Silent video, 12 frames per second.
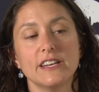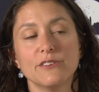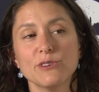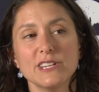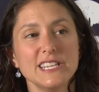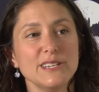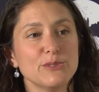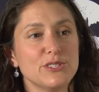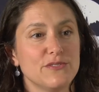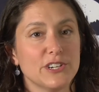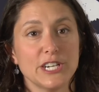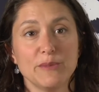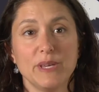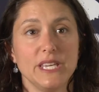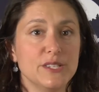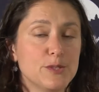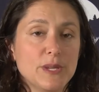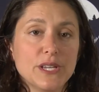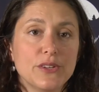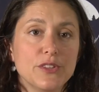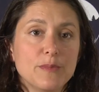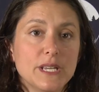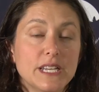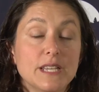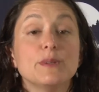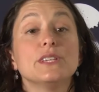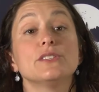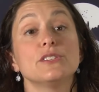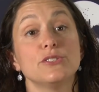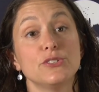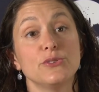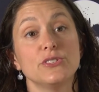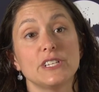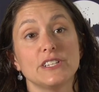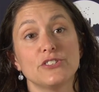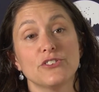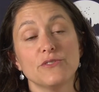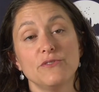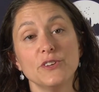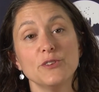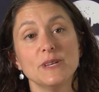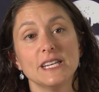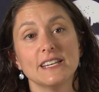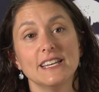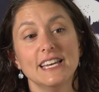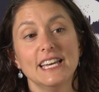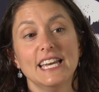and really it was very piecemeal in the beginning because as soon as I started filming,